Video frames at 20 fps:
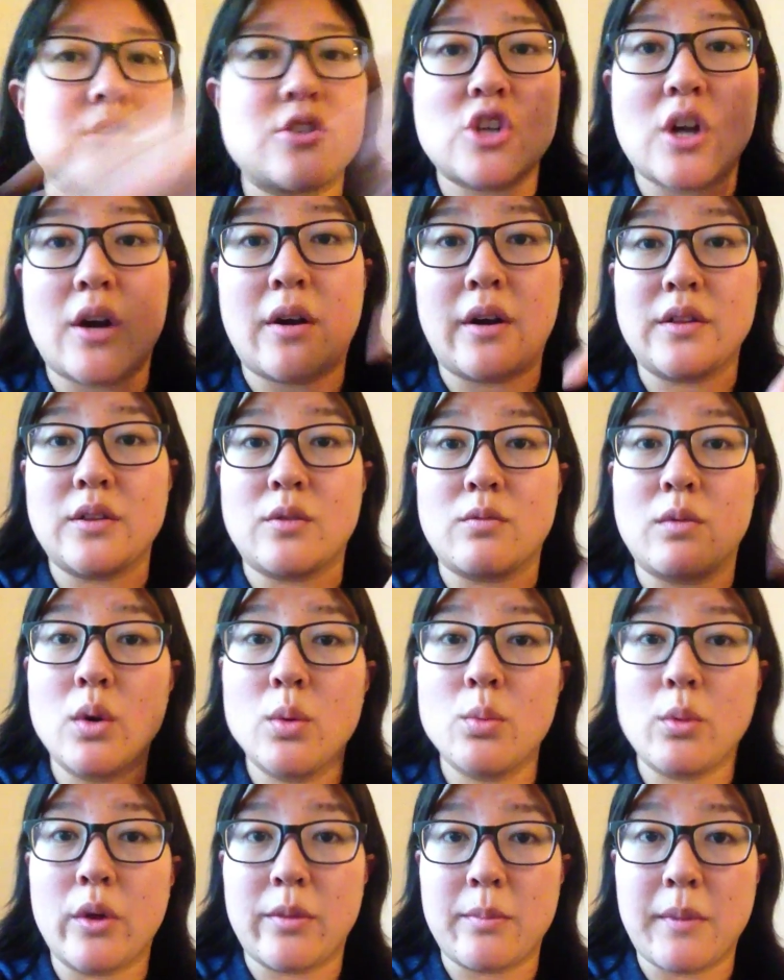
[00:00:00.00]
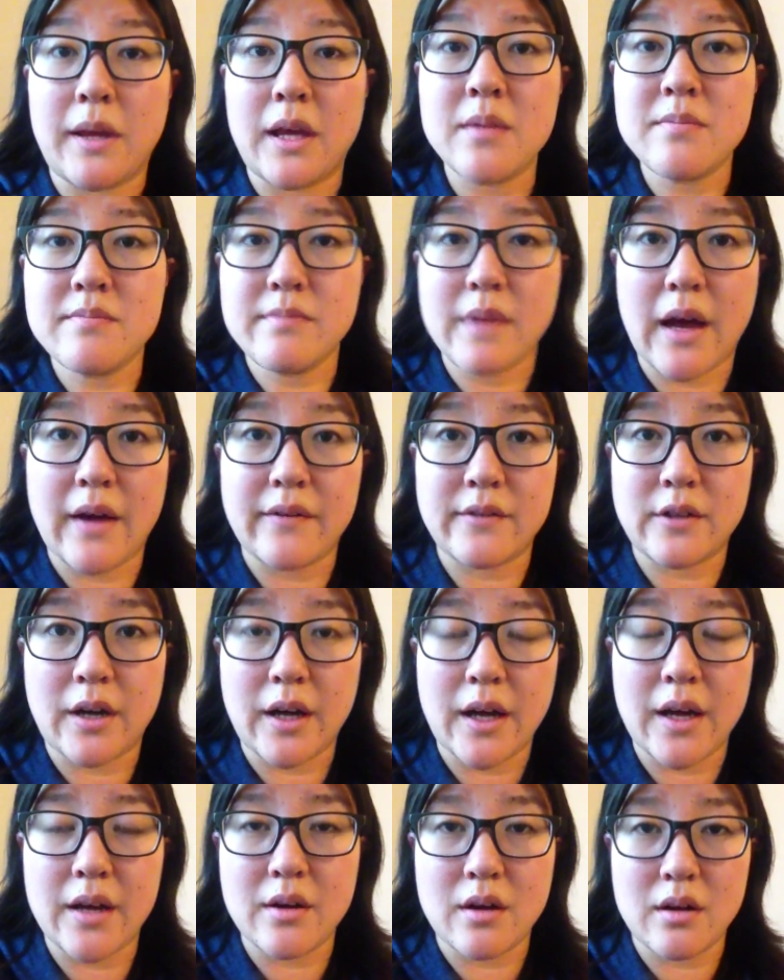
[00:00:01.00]
sharing the room with me after I
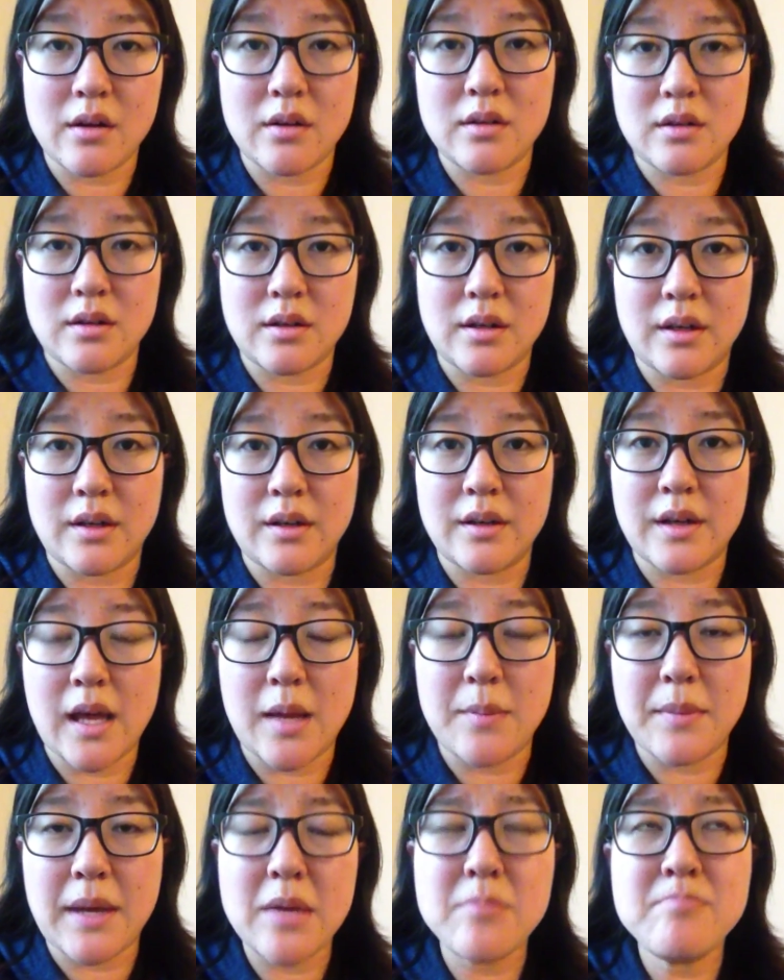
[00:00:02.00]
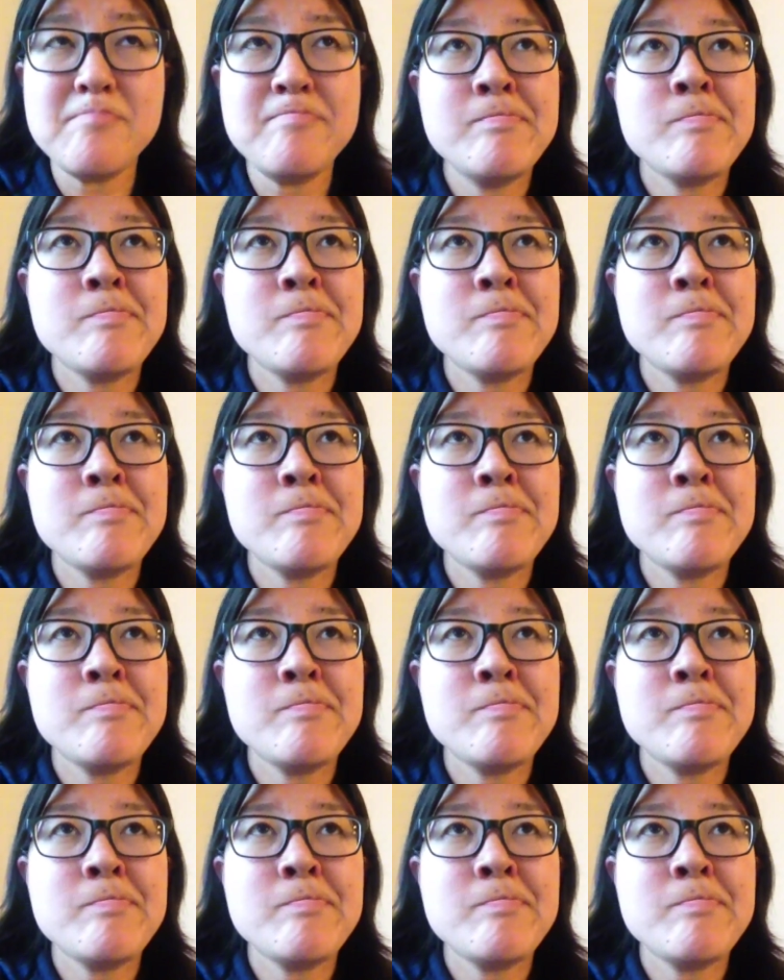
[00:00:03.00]
had A-Man.